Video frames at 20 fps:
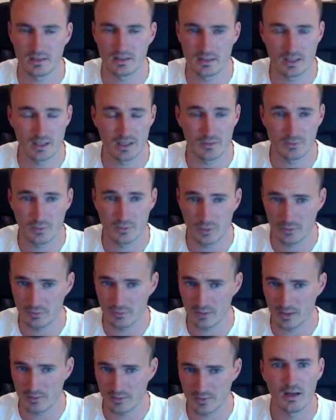King 4 of
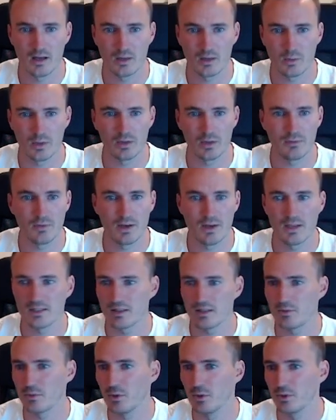clubs qualifies.
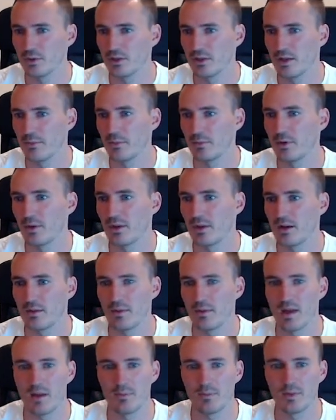I rolled a number that I'm
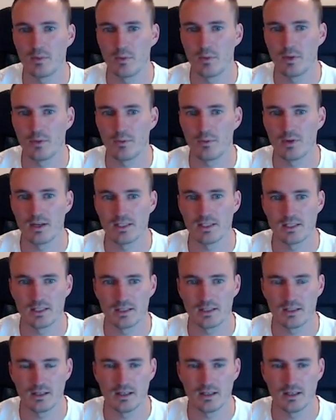happy with raising,